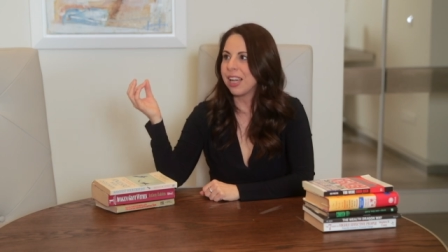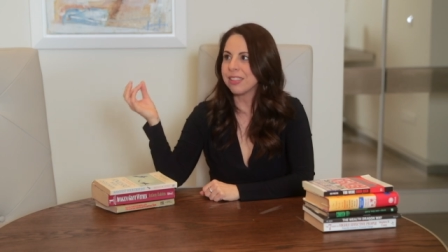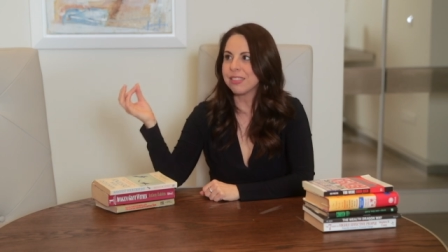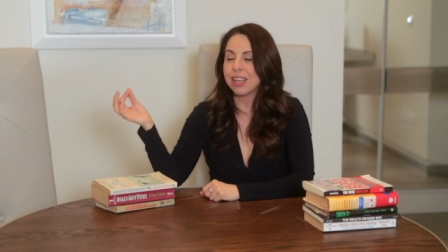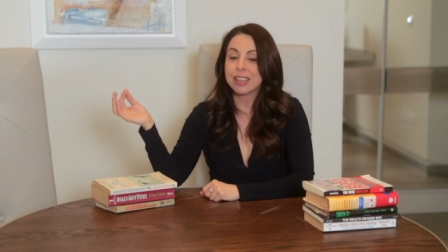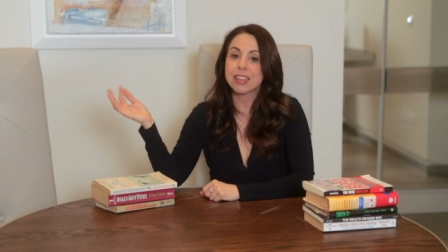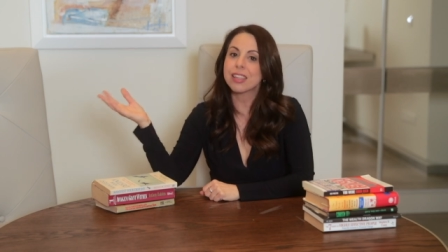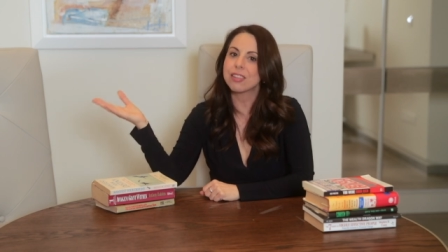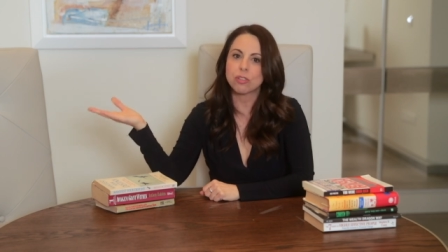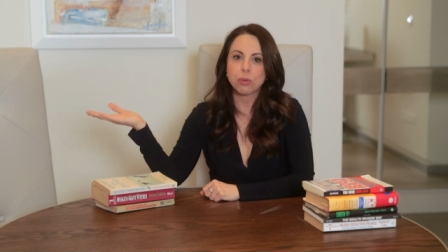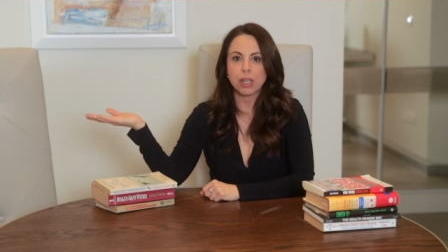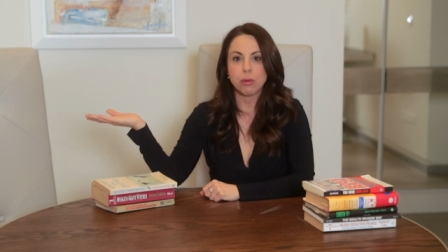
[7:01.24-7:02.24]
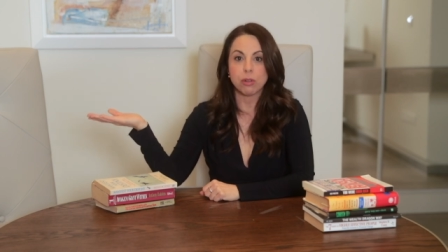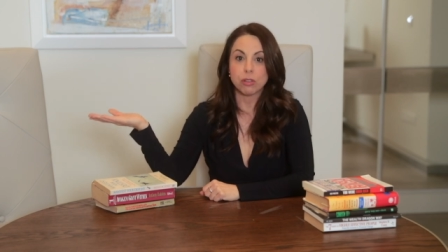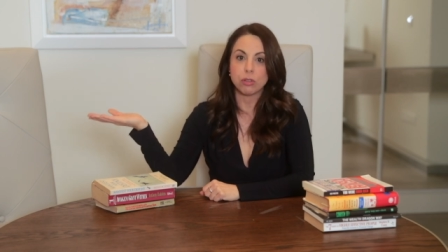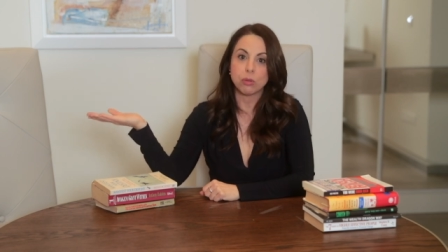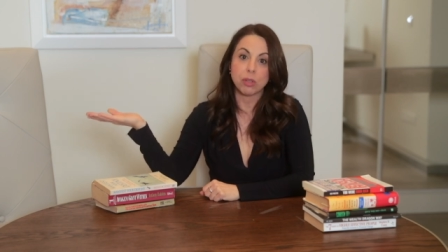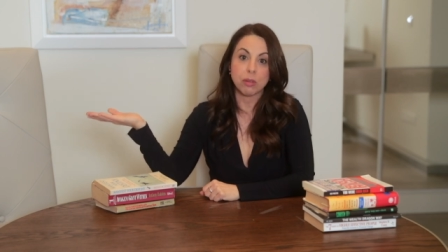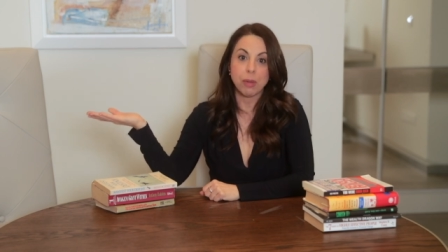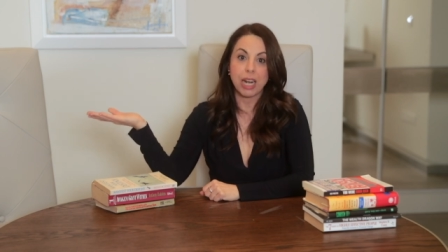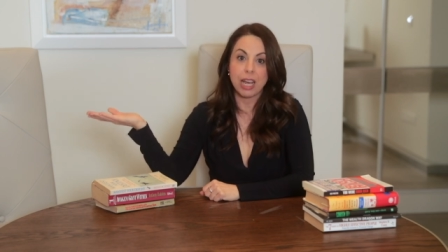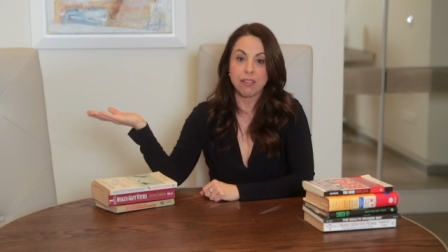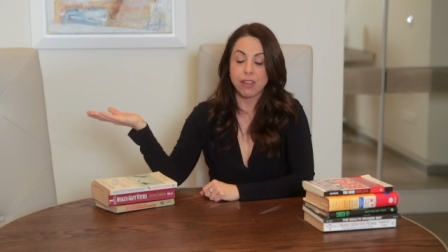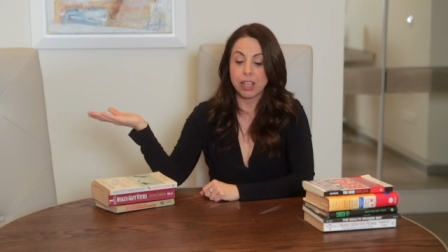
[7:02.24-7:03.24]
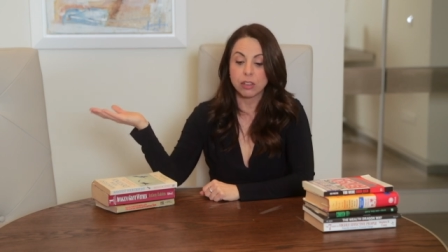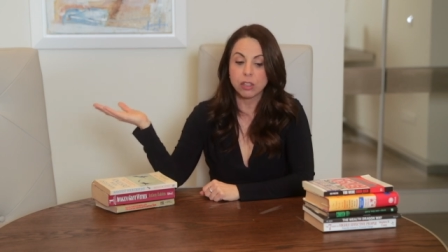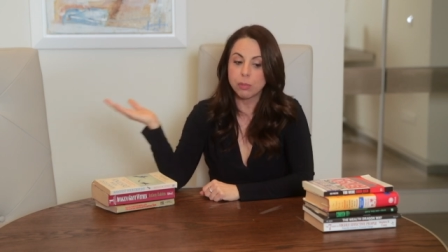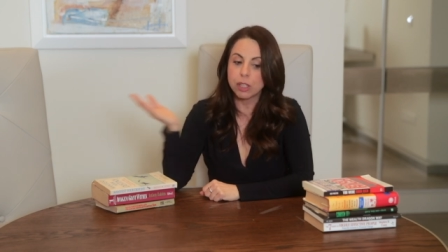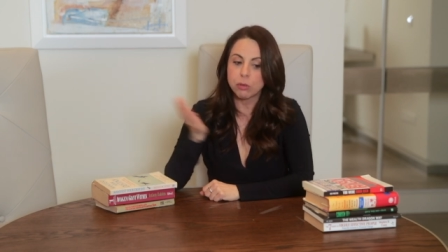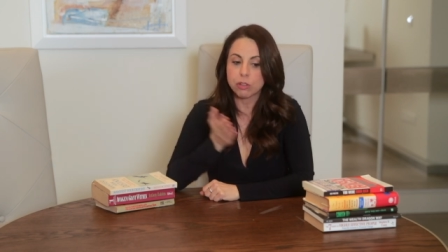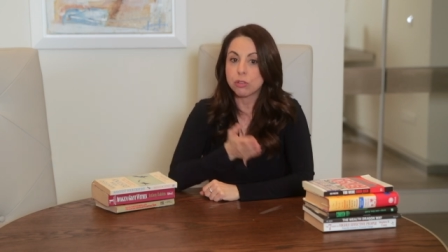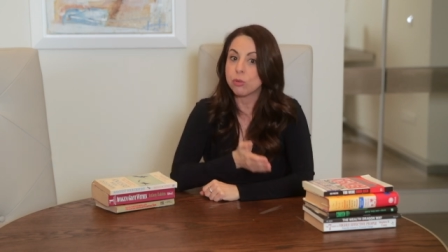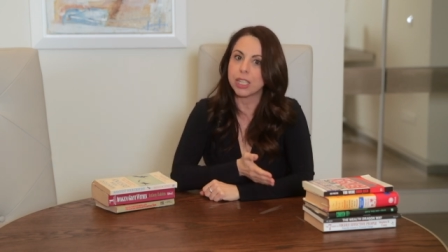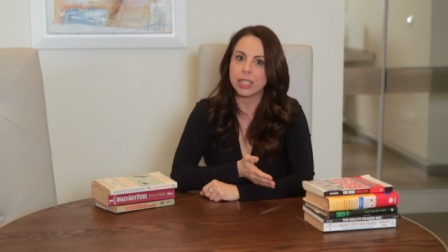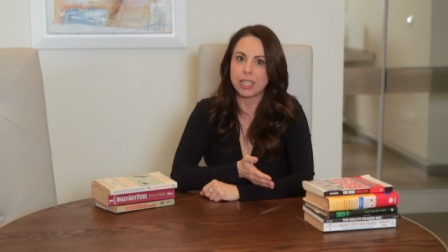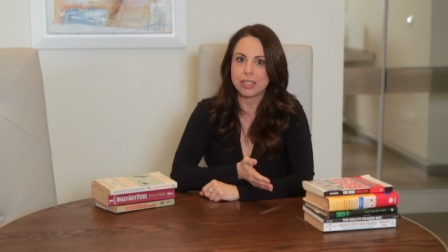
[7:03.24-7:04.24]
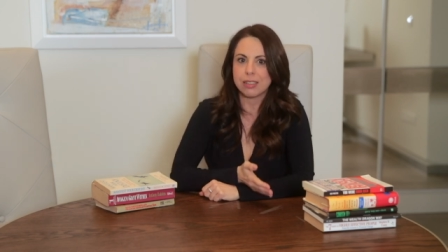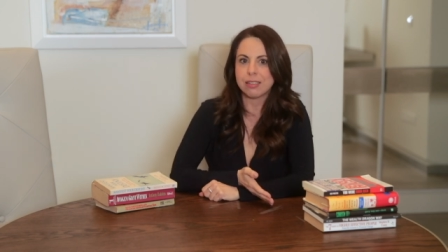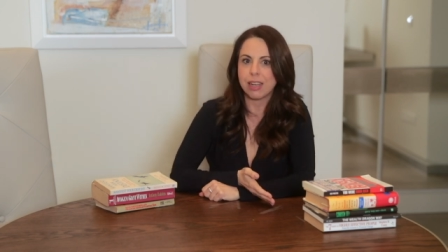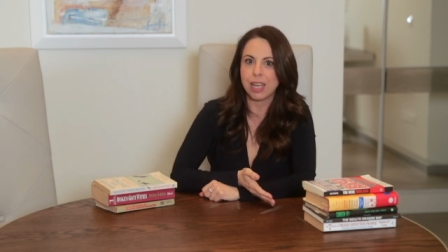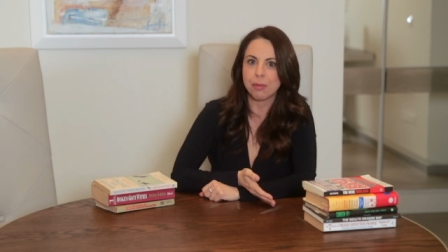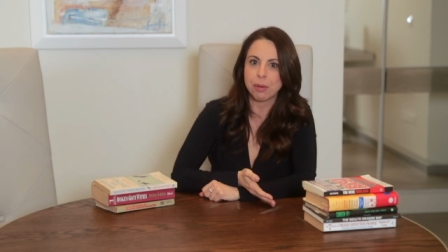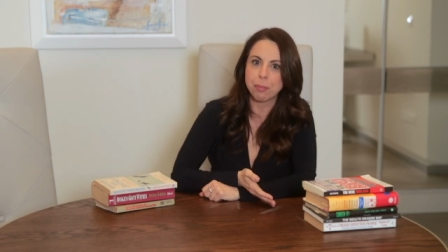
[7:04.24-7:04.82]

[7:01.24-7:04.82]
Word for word: I said, this is what I want to do with my life. And nobody was doing it at the time